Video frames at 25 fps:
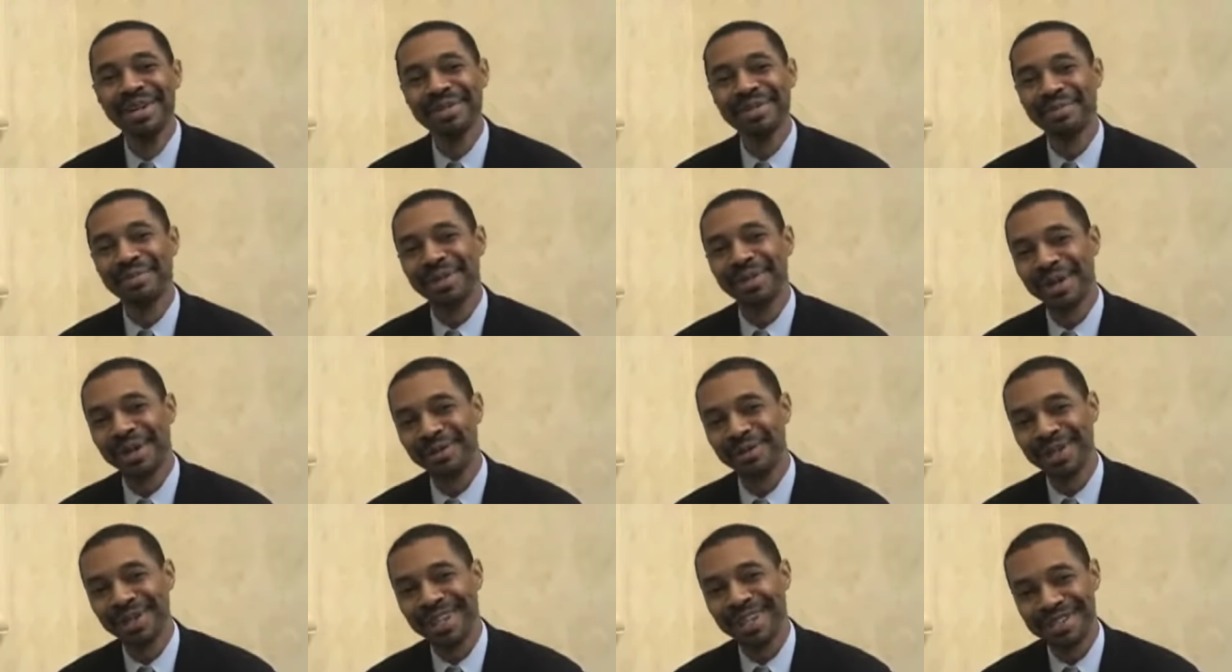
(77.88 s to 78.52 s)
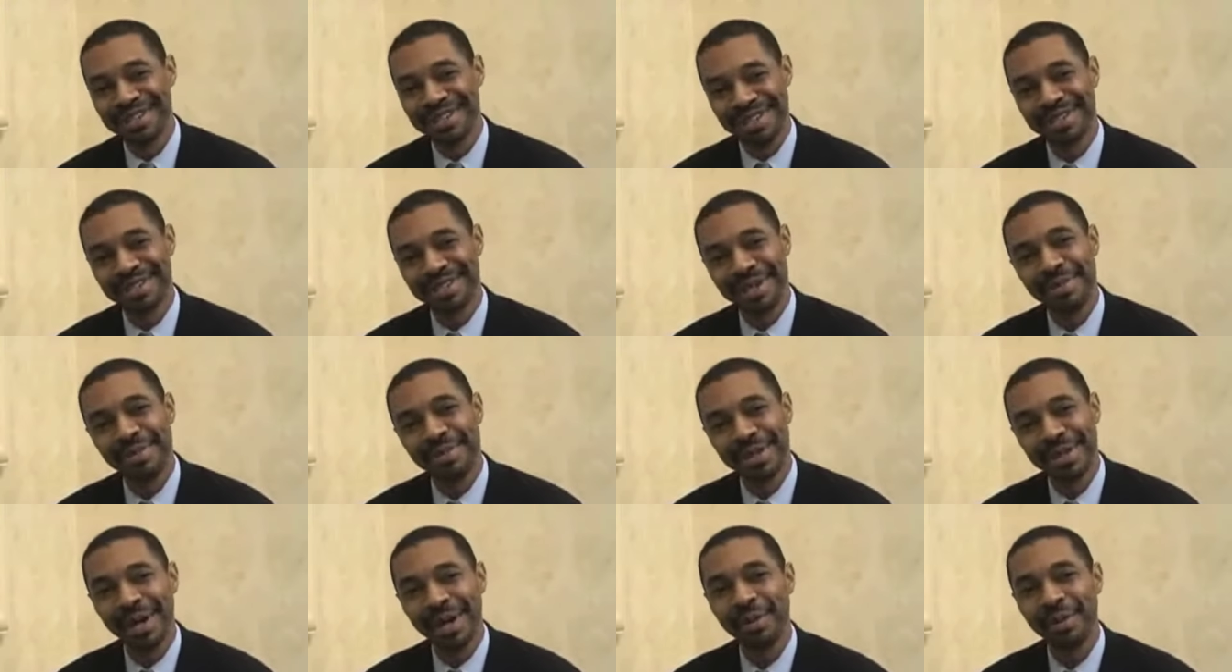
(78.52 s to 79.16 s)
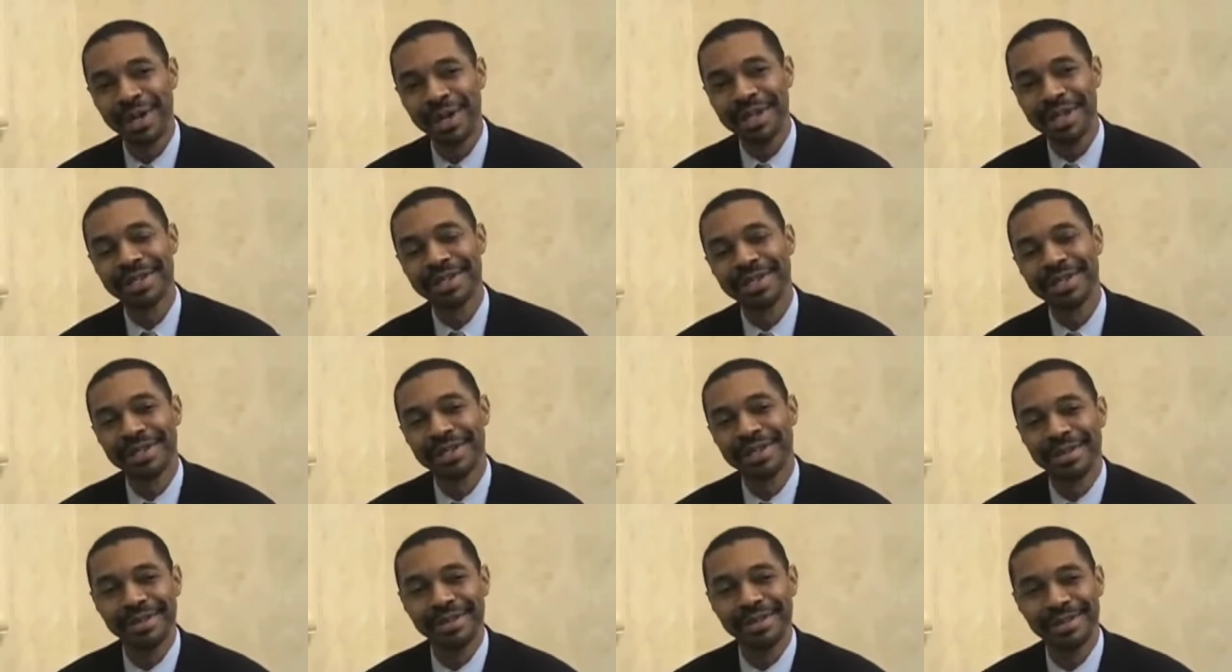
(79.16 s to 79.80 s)
but I realized that's something I wanted
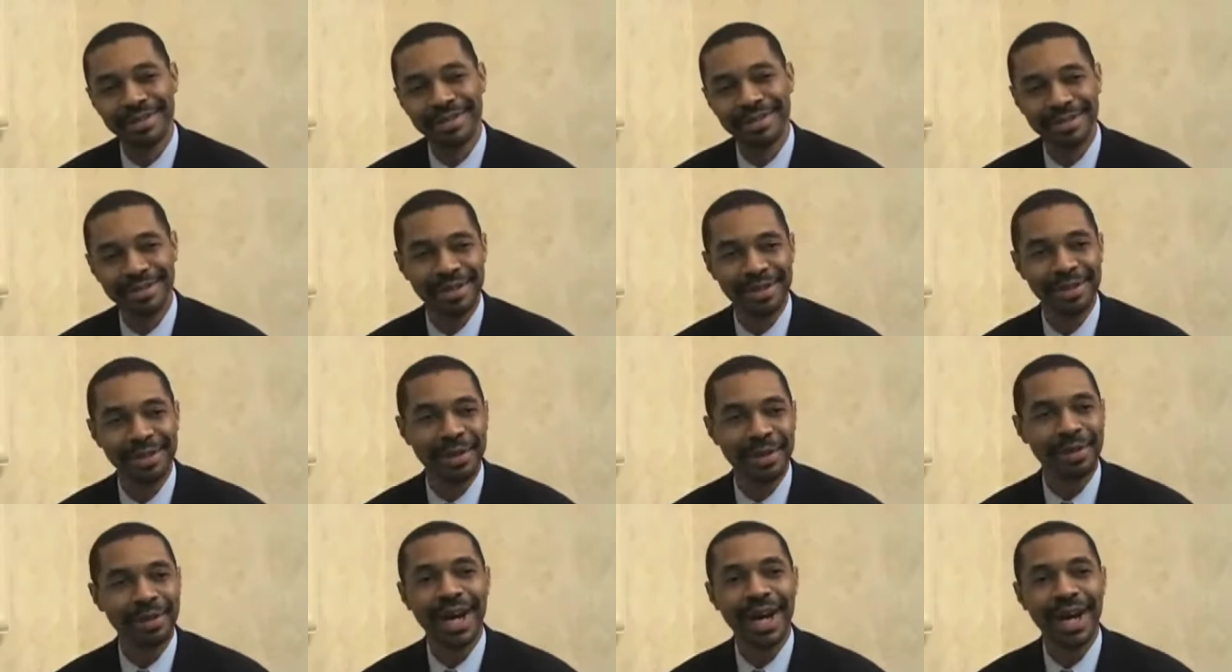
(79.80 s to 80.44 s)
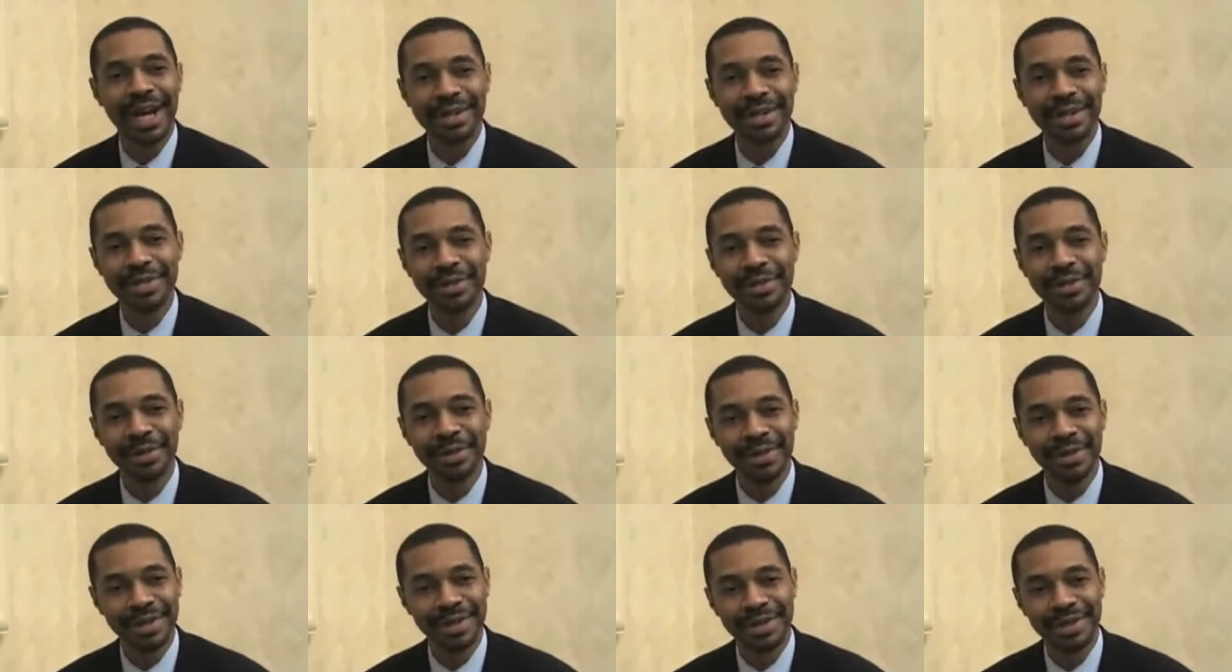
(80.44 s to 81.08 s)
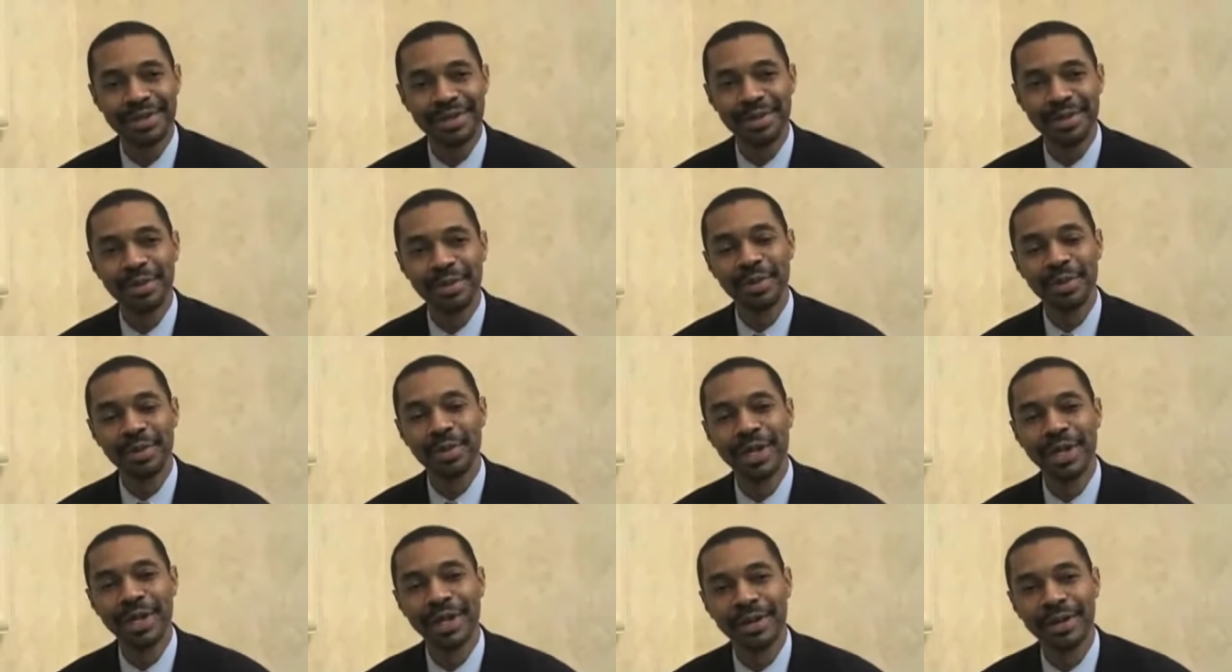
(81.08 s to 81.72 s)
to learn how to do and to do it
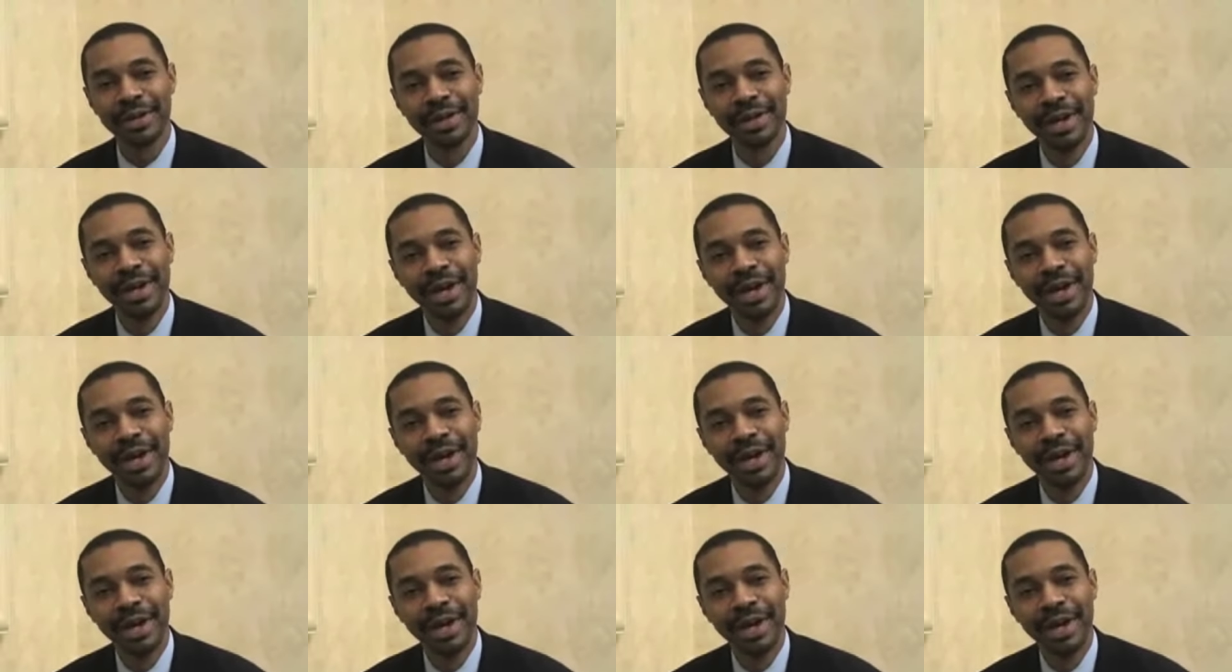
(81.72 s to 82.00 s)
well.